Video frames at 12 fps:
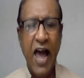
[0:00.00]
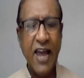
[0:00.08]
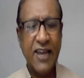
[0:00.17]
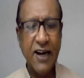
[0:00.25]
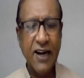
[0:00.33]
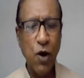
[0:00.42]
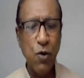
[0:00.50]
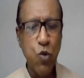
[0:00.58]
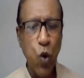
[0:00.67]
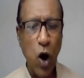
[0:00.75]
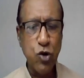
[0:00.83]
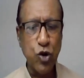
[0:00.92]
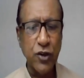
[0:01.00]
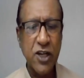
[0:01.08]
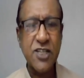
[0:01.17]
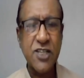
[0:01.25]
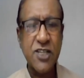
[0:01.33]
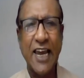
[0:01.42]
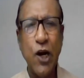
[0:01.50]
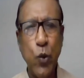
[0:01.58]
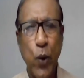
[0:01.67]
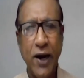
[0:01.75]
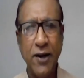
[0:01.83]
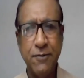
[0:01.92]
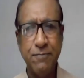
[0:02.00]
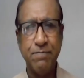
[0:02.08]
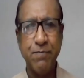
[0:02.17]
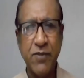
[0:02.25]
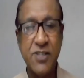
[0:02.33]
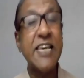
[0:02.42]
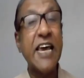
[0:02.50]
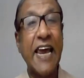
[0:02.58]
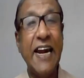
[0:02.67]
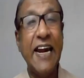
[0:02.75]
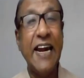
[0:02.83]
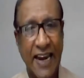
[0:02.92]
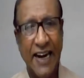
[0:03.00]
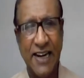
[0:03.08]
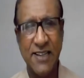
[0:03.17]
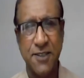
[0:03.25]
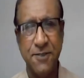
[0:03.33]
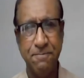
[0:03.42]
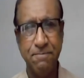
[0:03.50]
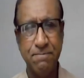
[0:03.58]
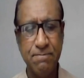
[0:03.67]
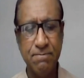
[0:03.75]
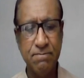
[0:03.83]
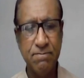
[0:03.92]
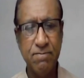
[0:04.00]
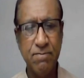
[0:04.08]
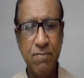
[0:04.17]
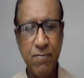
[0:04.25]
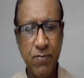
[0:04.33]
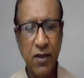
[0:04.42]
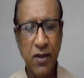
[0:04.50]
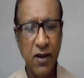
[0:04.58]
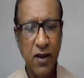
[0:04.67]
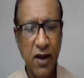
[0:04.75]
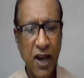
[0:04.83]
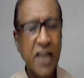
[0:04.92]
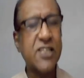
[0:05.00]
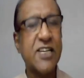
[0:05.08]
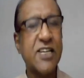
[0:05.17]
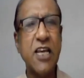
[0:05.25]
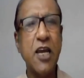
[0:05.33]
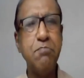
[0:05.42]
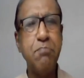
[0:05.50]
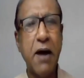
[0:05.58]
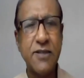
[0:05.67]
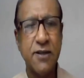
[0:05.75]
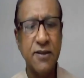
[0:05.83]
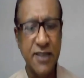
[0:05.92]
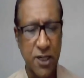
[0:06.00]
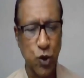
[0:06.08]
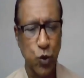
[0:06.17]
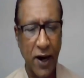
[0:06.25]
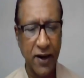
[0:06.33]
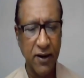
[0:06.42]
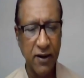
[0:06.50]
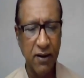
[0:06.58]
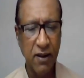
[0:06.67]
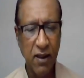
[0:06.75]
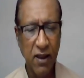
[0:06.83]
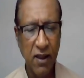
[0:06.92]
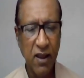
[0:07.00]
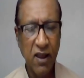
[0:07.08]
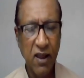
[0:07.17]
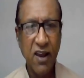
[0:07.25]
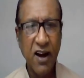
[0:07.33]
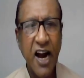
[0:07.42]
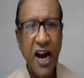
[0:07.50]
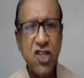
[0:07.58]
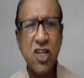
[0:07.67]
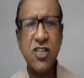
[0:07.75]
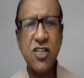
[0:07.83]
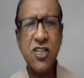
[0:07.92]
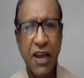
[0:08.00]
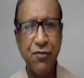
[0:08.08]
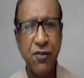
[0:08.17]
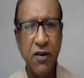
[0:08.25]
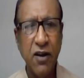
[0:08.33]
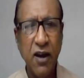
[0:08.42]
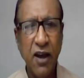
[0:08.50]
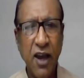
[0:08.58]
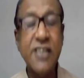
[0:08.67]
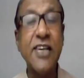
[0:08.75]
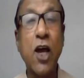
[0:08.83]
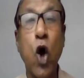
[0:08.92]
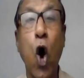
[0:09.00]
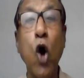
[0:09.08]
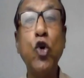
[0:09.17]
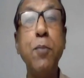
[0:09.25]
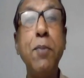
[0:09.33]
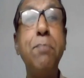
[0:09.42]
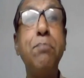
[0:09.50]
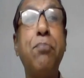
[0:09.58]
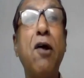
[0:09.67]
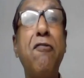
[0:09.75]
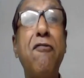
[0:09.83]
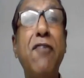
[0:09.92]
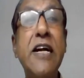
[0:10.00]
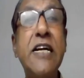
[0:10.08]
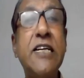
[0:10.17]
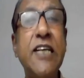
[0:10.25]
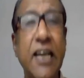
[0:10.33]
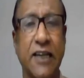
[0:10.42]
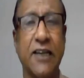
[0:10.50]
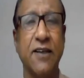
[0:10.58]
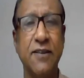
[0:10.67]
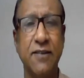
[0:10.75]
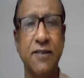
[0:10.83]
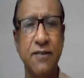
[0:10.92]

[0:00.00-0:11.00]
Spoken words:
I can now move on to the second one. Second highlight is nothing but this one. Religious life is a call to be prophetic,